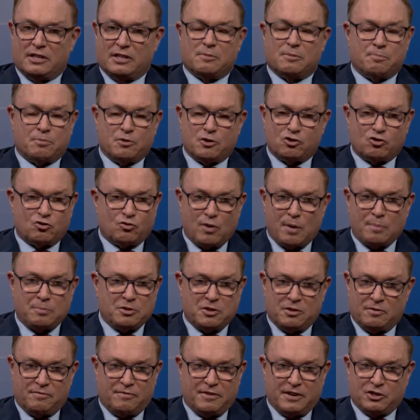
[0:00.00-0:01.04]

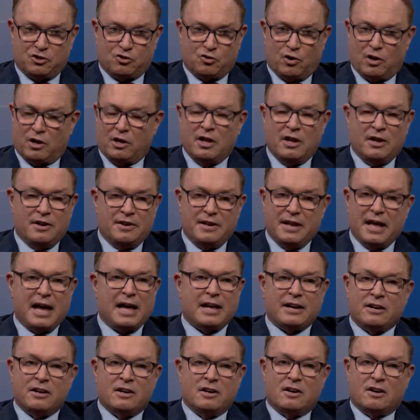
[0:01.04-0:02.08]
prescription fish oil,
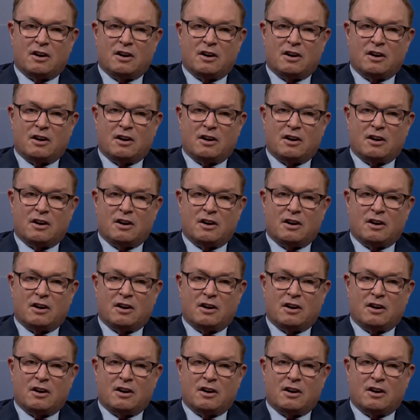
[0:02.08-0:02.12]
not